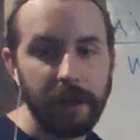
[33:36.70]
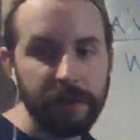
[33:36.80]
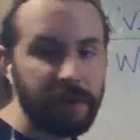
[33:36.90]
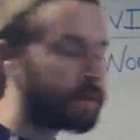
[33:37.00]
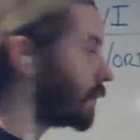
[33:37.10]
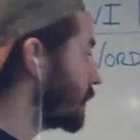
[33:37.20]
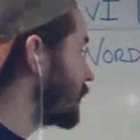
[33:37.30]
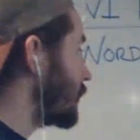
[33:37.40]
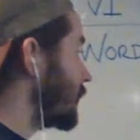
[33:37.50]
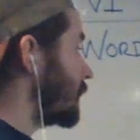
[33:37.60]
So,
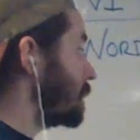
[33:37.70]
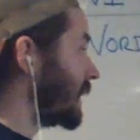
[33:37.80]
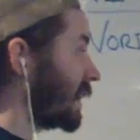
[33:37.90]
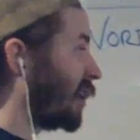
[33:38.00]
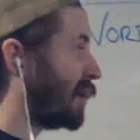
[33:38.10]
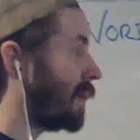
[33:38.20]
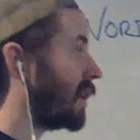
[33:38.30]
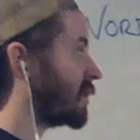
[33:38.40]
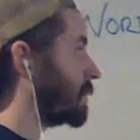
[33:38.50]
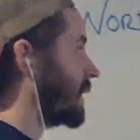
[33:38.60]
being at home
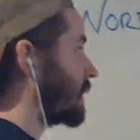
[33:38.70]
bothers me.